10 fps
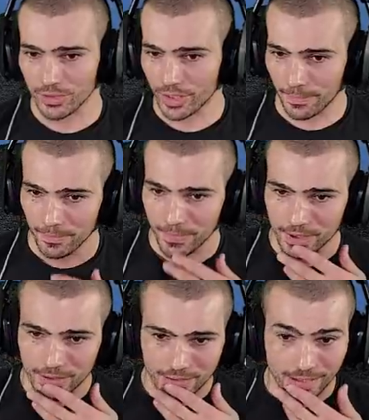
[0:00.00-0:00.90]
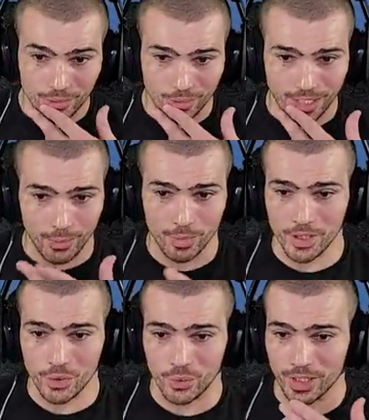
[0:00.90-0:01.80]
Okay, that's what I would be
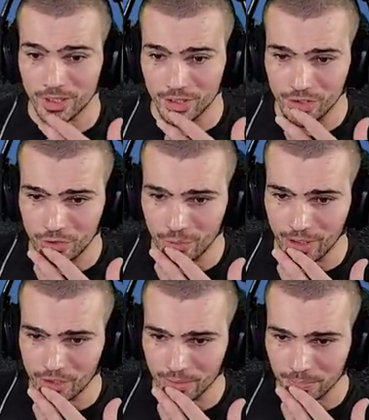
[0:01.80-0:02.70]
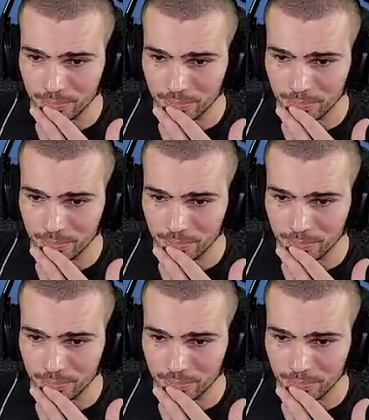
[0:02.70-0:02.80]
doing in this situation.